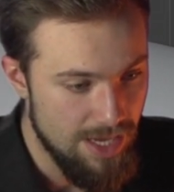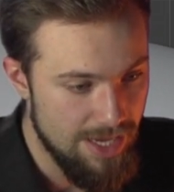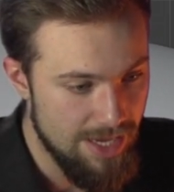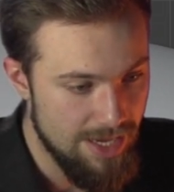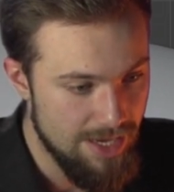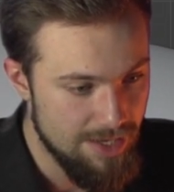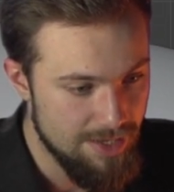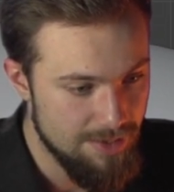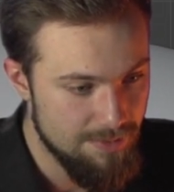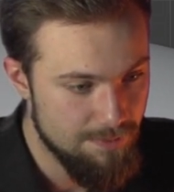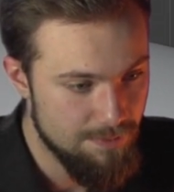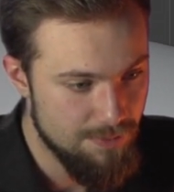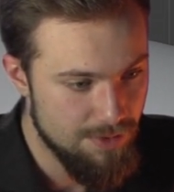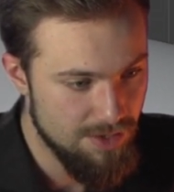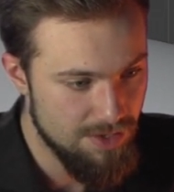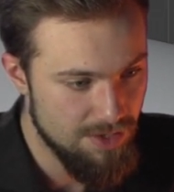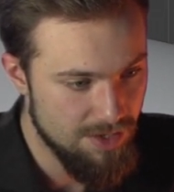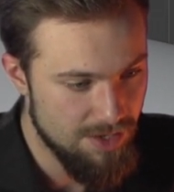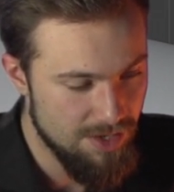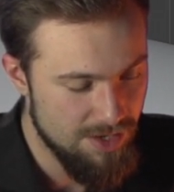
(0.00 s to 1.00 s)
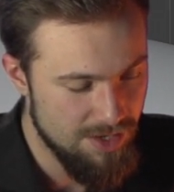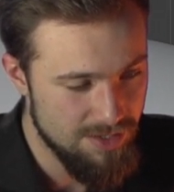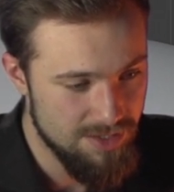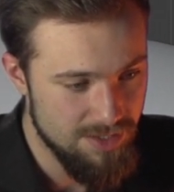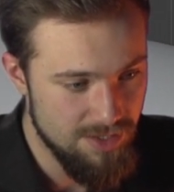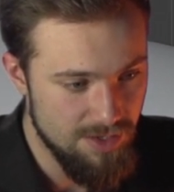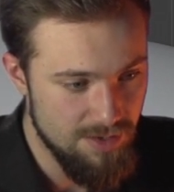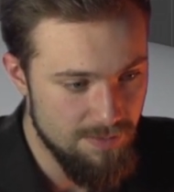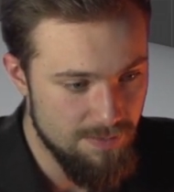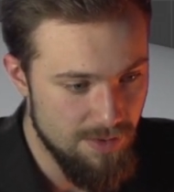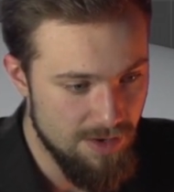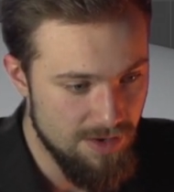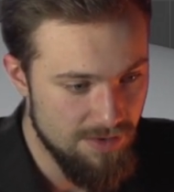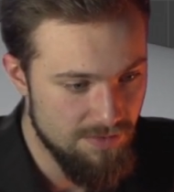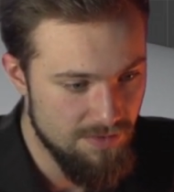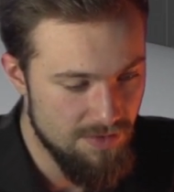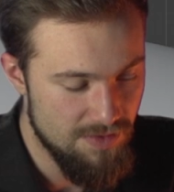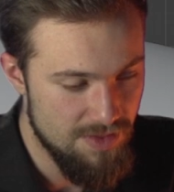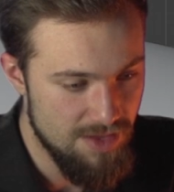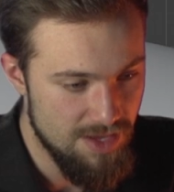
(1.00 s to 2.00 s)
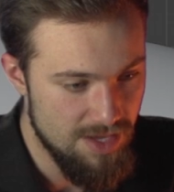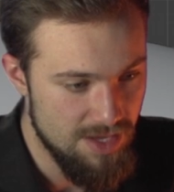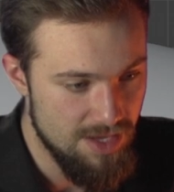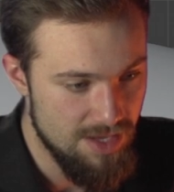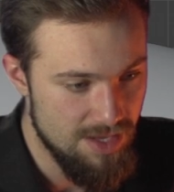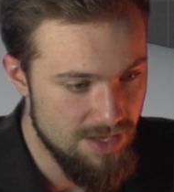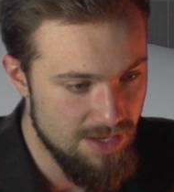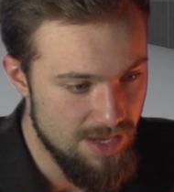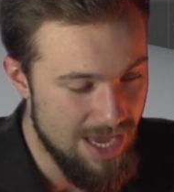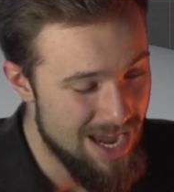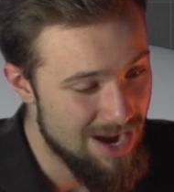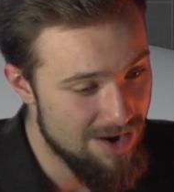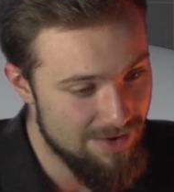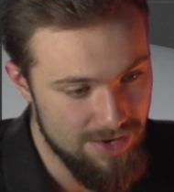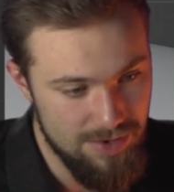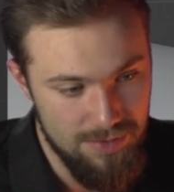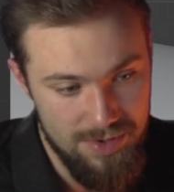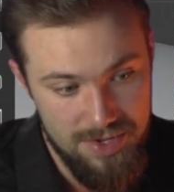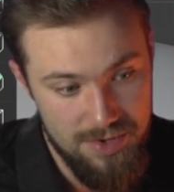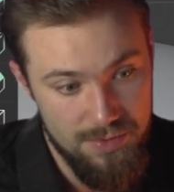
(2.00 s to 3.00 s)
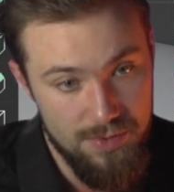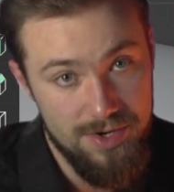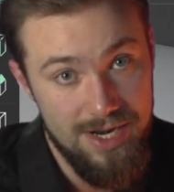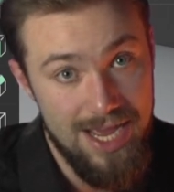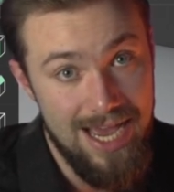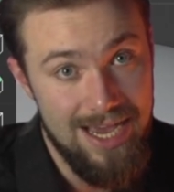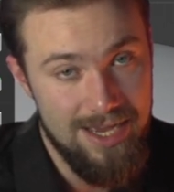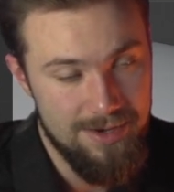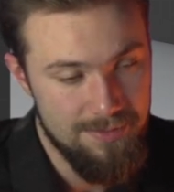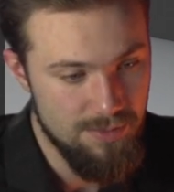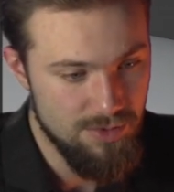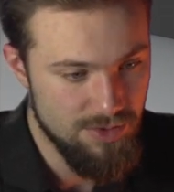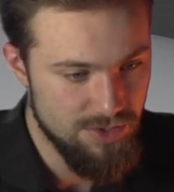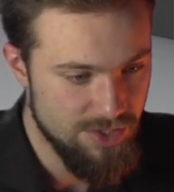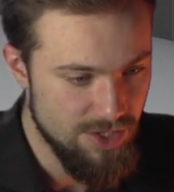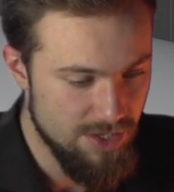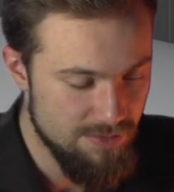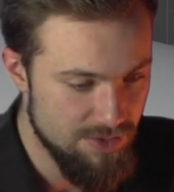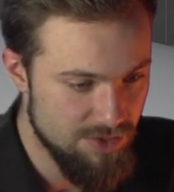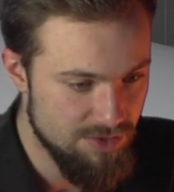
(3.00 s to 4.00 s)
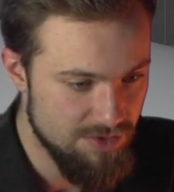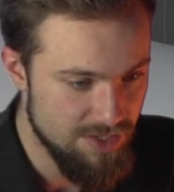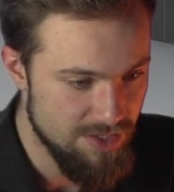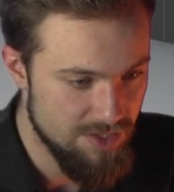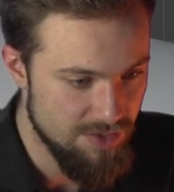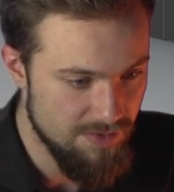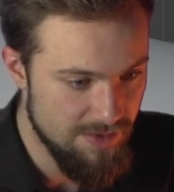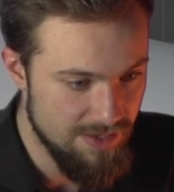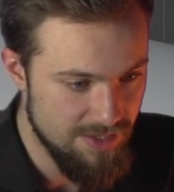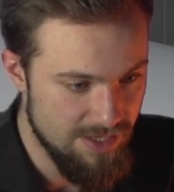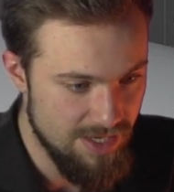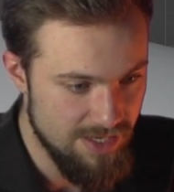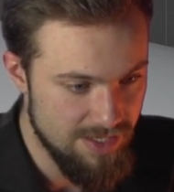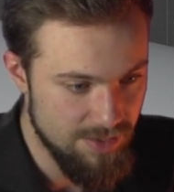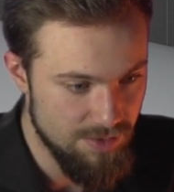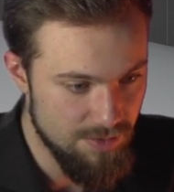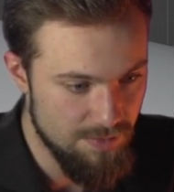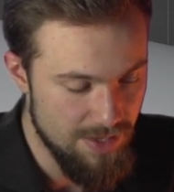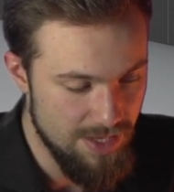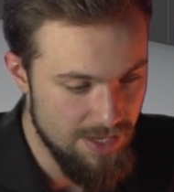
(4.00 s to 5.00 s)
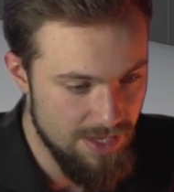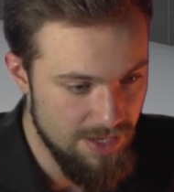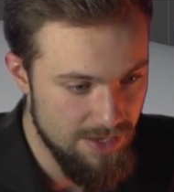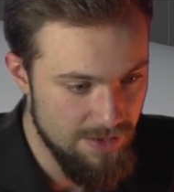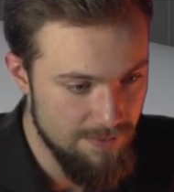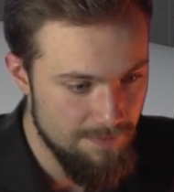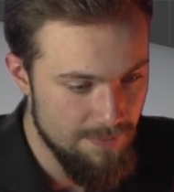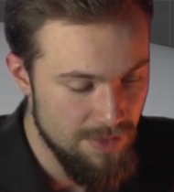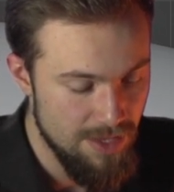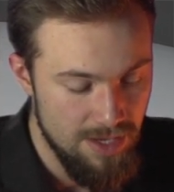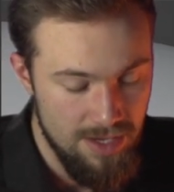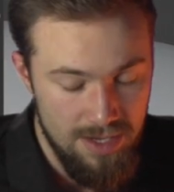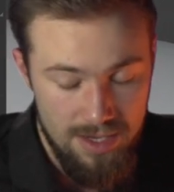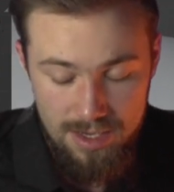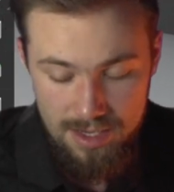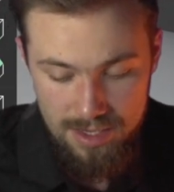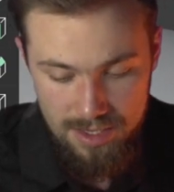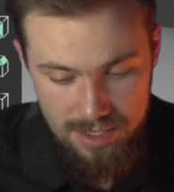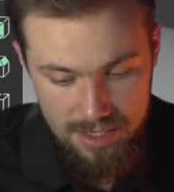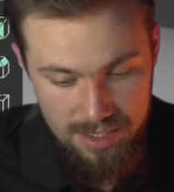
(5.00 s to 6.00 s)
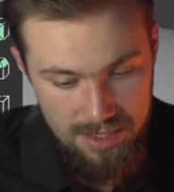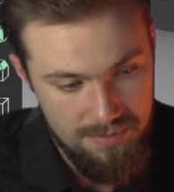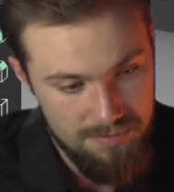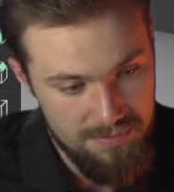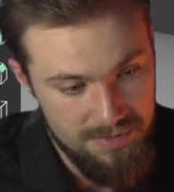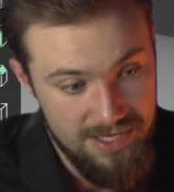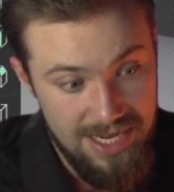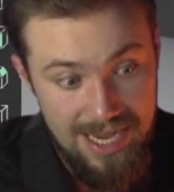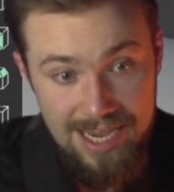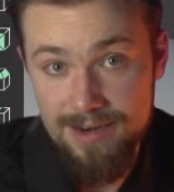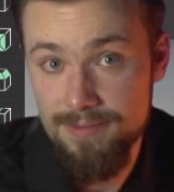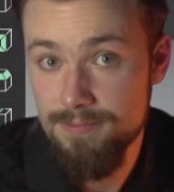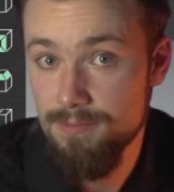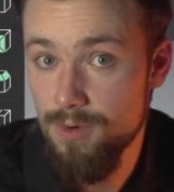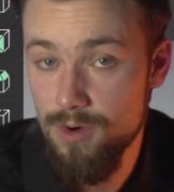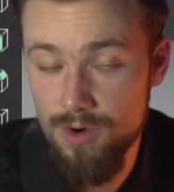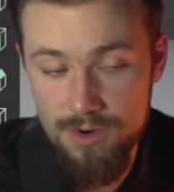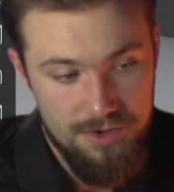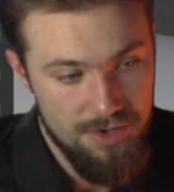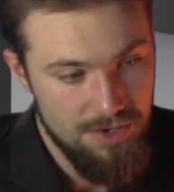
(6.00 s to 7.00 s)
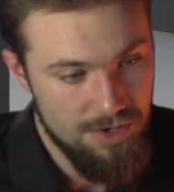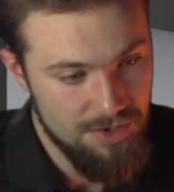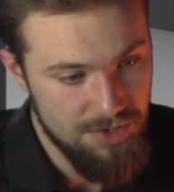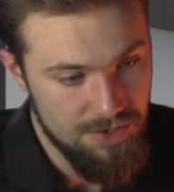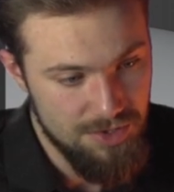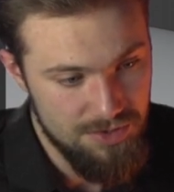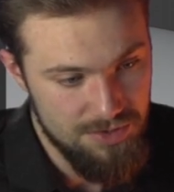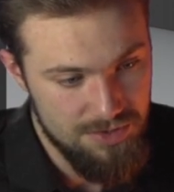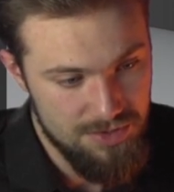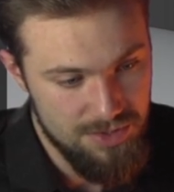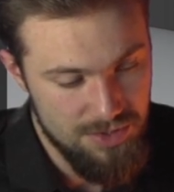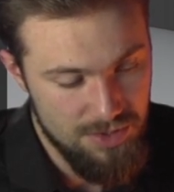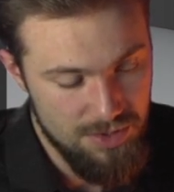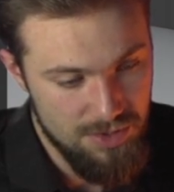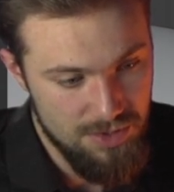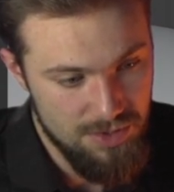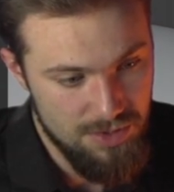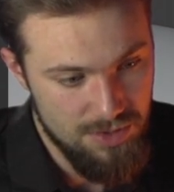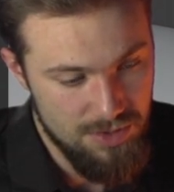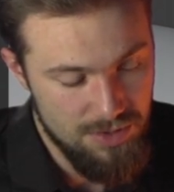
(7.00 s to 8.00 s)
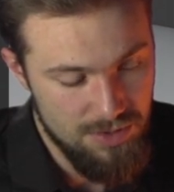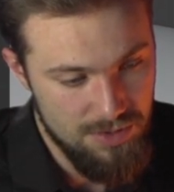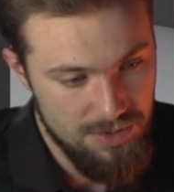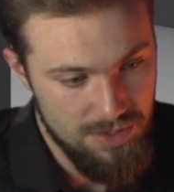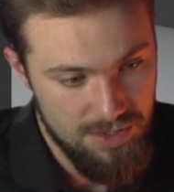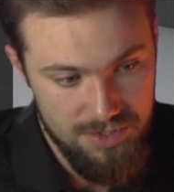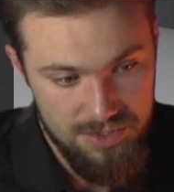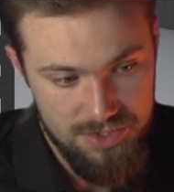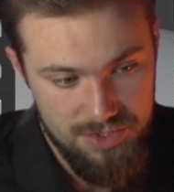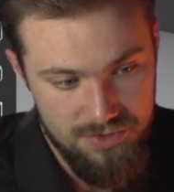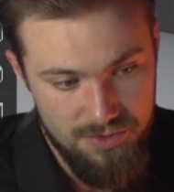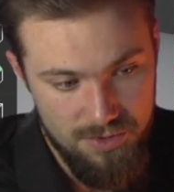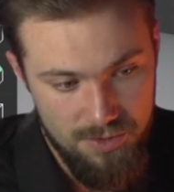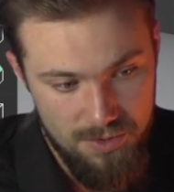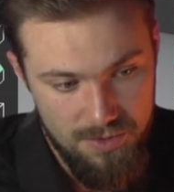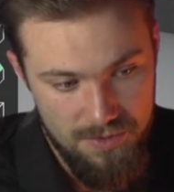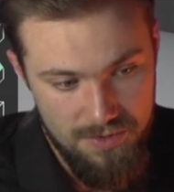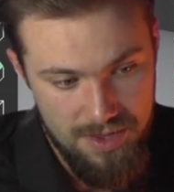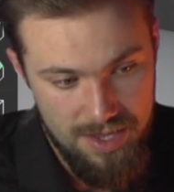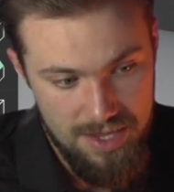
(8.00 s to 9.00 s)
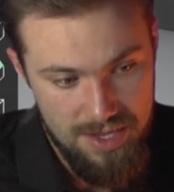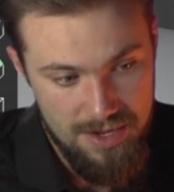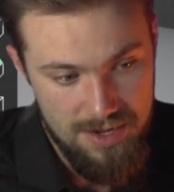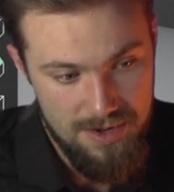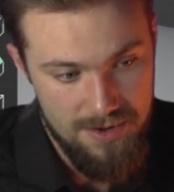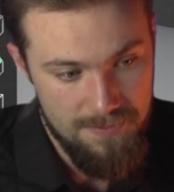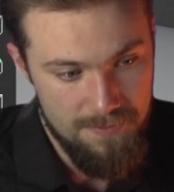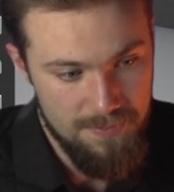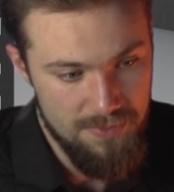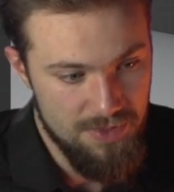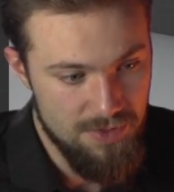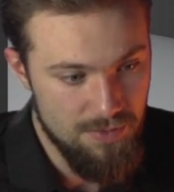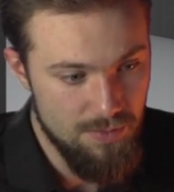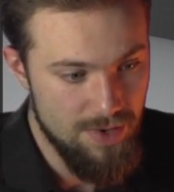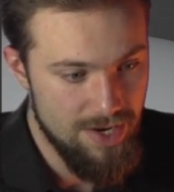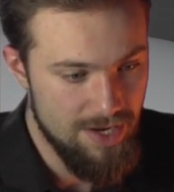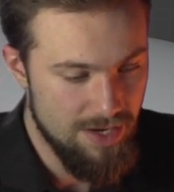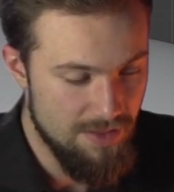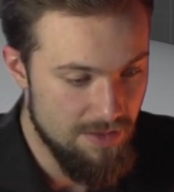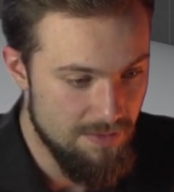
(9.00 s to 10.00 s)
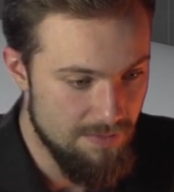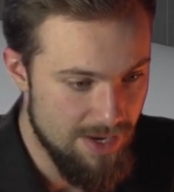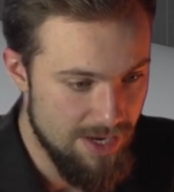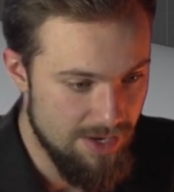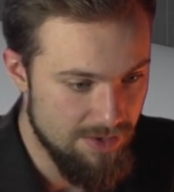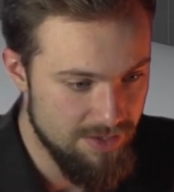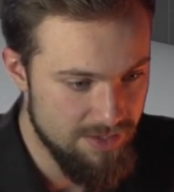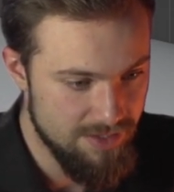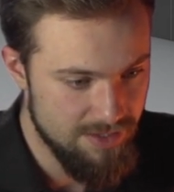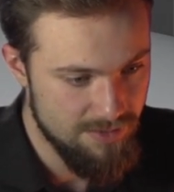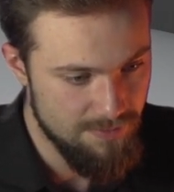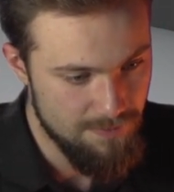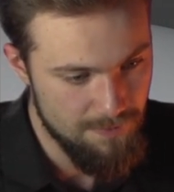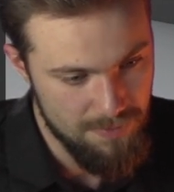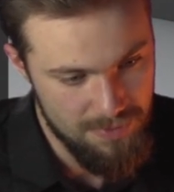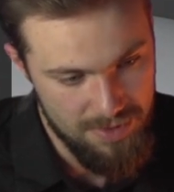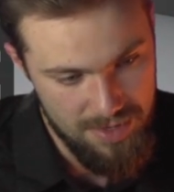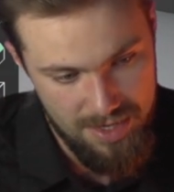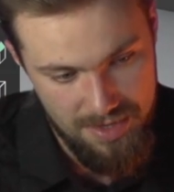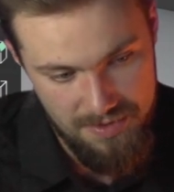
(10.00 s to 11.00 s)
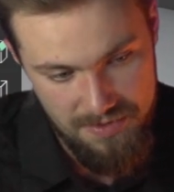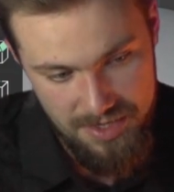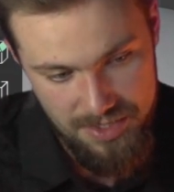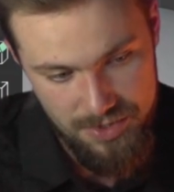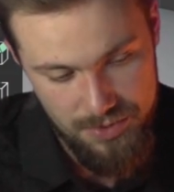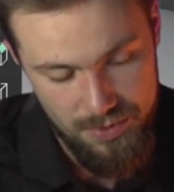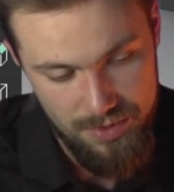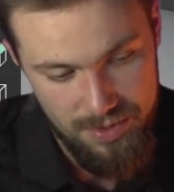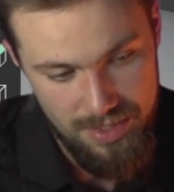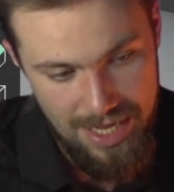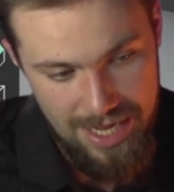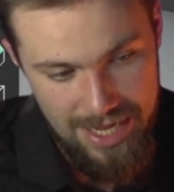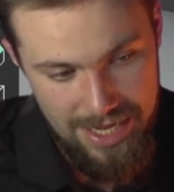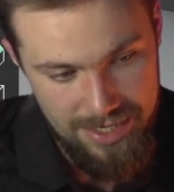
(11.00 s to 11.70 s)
and put your cursor above the area where you want to add more geometry. So in this case, it would be here. To add more, you can scroll the wheel on the mouse, and this will